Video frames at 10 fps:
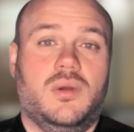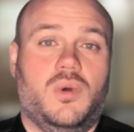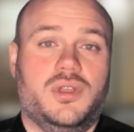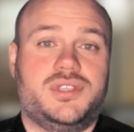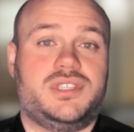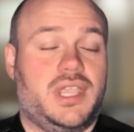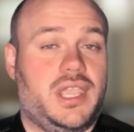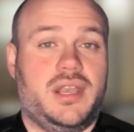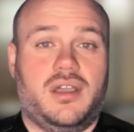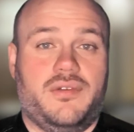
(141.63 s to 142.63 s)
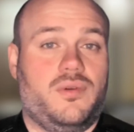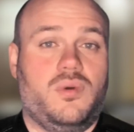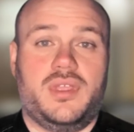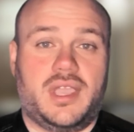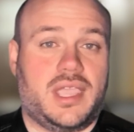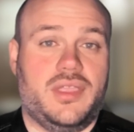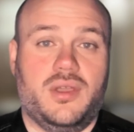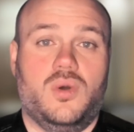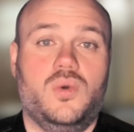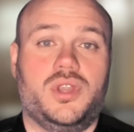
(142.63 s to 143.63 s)
was singing, I thought again
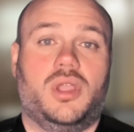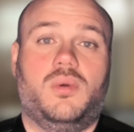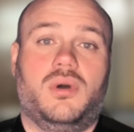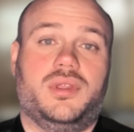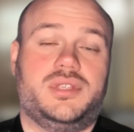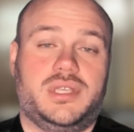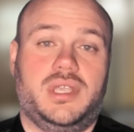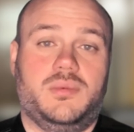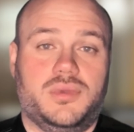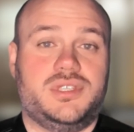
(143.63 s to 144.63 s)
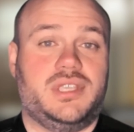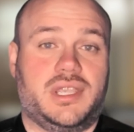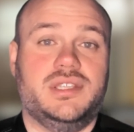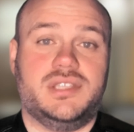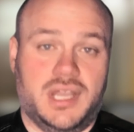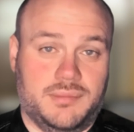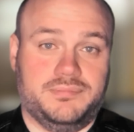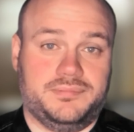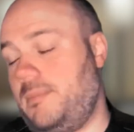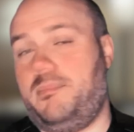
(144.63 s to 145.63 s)
the audio quality was second to none.
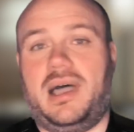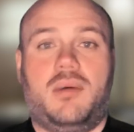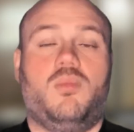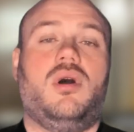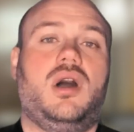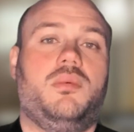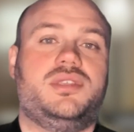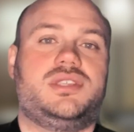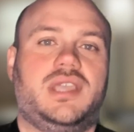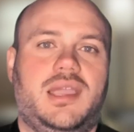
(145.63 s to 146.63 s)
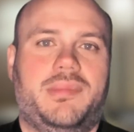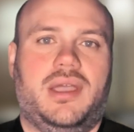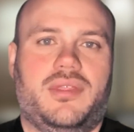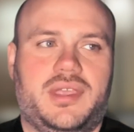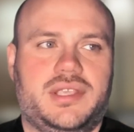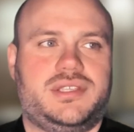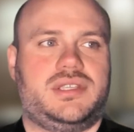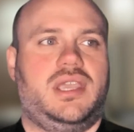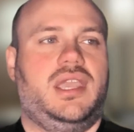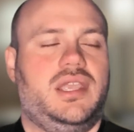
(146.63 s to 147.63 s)
But what I would say about this
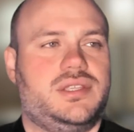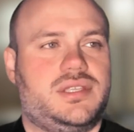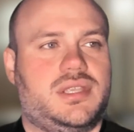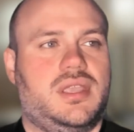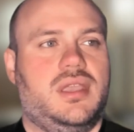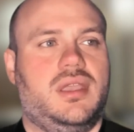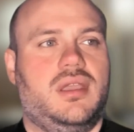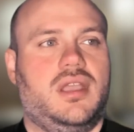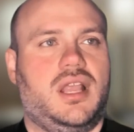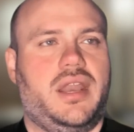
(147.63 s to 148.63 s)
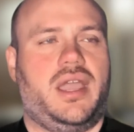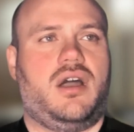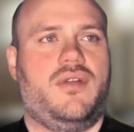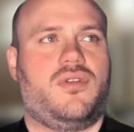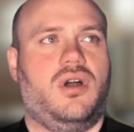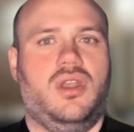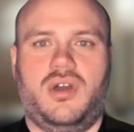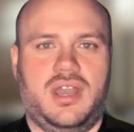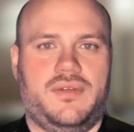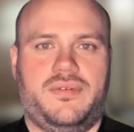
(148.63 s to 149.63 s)
is, now I've got a lot
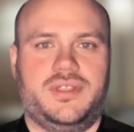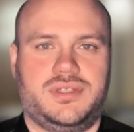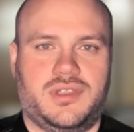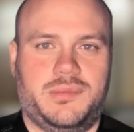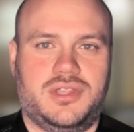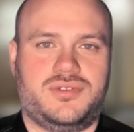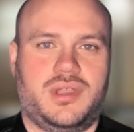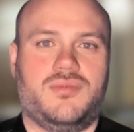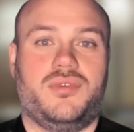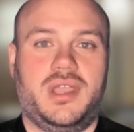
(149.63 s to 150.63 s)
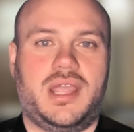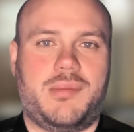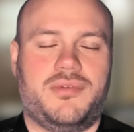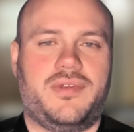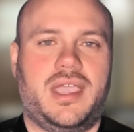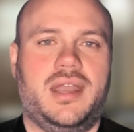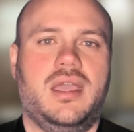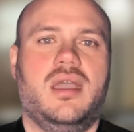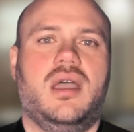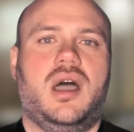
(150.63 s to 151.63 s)
of love for this documentary. I really am a fan.
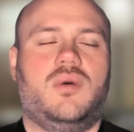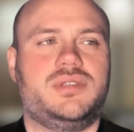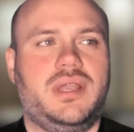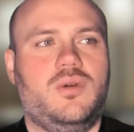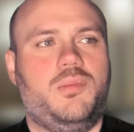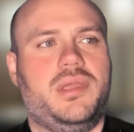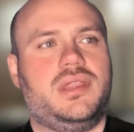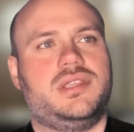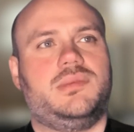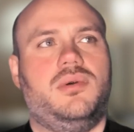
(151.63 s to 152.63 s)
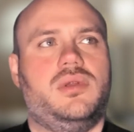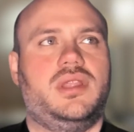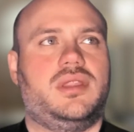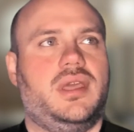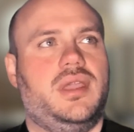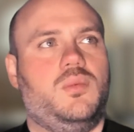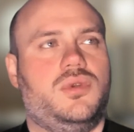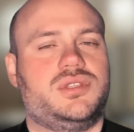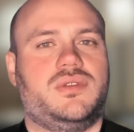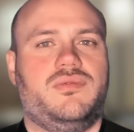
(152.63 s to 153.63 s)
I was a little bit disappointed that it
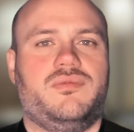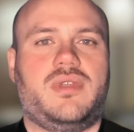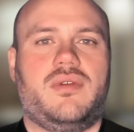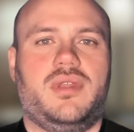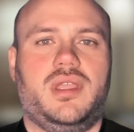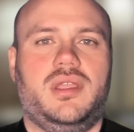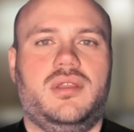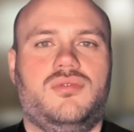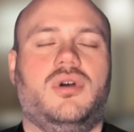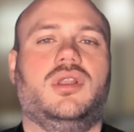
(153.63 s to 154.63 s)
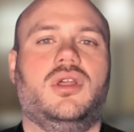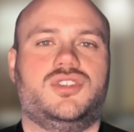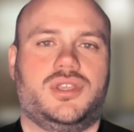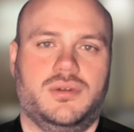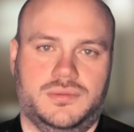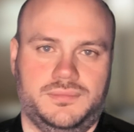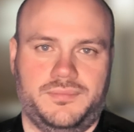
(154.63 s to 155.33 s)
wasn't very chronological.